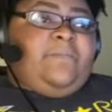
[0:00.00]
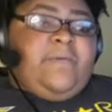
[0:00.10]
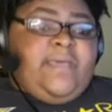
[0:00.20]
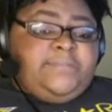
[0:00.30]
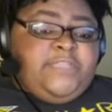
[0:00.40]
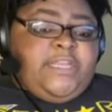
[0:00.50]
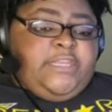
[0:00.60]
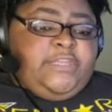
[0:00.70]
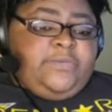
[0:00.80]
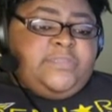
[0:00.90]
what I'm trying
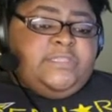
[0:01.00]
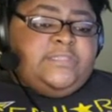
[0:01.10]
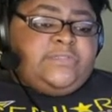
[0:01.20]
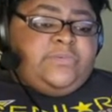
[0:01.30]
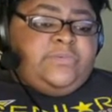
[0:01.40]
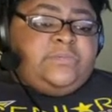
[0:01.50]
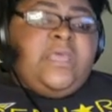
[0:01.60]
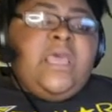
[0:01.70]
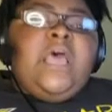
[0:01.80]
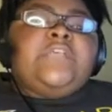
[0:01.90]
to do with the school.
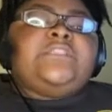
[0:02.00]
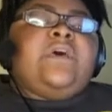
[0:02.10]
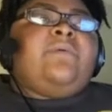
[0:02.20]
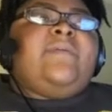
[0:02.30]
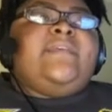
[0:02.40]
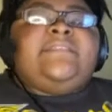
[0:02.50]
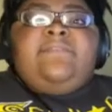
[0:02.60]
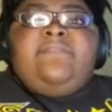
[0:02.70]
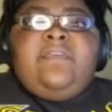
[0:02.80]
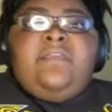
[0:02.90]
So
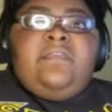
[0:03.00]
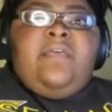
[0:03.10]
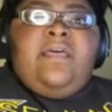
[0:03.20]
recently